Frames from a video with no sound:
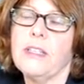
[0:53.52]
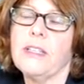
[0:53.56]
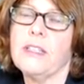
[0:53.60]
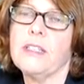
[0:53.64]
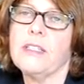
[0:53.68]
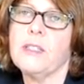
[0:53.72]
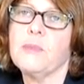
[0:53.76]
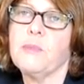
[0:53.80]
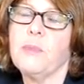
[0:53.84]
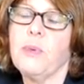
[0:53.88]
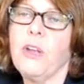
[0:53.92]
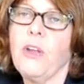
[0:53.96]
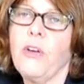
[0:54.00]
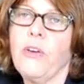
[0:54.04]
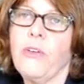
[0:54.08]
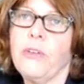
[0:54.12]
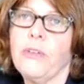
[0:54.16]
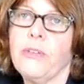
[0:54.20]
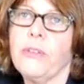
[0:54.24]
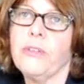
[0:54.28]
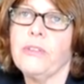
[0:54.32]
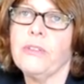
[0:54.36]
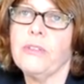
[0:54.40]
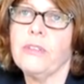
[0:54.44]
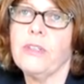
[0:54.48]

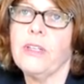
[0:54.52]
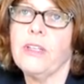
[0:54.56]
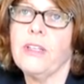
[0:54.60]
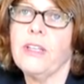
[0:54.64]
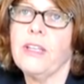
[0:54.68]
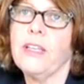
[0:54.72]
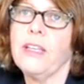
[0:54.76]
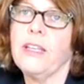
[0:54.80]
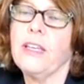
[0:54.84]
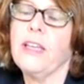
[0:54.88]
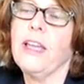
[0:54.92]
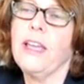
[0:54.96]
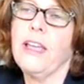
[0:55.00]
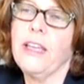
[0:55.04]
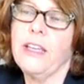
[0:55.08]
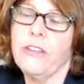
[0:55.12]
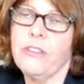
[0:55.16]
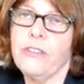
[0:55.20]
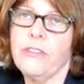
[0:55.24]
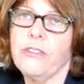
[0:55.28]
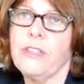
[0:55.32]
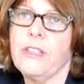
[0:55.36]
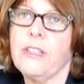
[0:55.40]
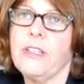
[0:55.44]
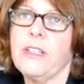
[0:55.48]
explode, and they get
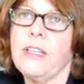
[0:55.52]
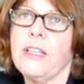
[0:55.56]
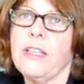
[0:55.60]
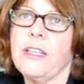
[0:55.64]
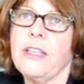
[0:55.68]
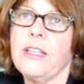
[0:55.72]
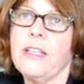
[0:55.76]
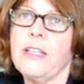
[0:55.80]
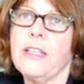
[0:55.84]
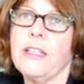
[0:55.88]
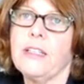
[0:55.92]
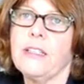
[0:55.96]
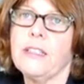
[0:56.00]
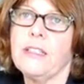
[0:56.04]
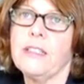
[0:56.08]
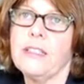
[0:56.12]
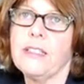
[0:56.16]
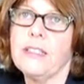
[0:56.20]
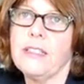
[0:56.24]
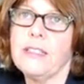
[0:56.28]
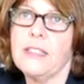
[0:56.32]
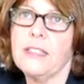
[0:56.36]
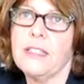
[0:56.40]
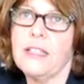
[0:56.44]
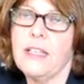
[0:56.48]
angry and they get
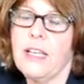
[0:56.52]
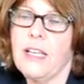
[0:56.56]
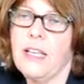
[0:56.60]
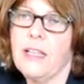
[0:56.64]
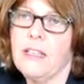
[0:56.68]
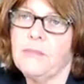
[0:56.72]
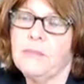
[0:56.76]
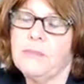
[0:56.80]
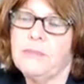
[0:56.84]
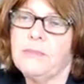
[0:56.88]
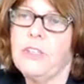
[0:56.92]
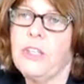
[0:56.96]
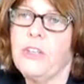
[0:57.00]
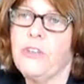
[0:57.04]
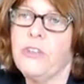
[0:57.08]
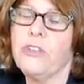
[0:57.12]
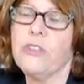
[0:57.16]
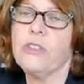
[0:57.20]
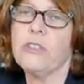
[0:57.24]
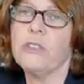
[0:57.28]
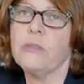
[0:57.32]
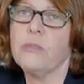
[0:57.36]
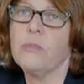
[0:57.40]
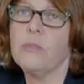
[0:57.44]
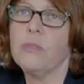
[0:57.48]

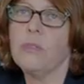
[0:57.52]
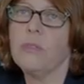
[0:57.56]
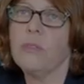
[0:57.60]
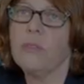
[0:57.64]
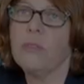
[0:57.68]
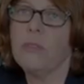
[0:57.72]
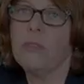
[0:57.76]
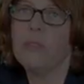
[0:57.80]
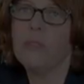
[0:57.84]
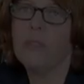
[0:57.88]
irritable.